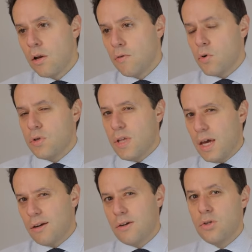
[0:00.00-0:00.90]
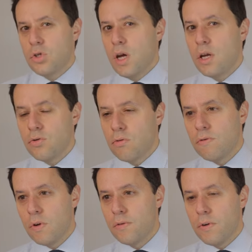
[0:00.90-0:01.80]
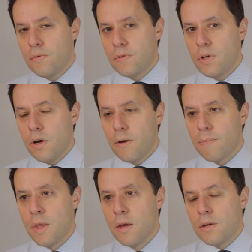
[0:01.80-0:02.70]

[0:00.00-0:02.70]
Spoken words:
And of course, that could change or evolve over time.